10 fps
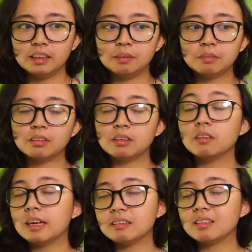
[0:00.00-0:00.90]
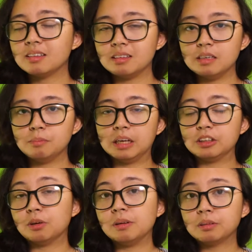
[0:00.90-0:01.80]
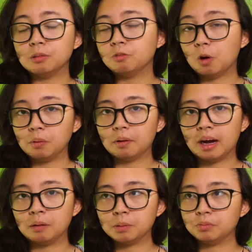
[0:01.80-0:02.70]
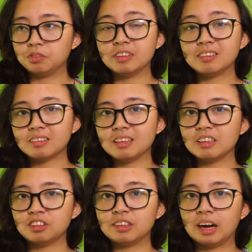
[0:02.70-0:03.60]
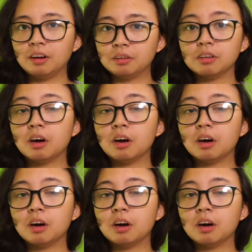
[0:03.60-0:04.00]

it was still nice to see him like going through photo albums, visiting his childhood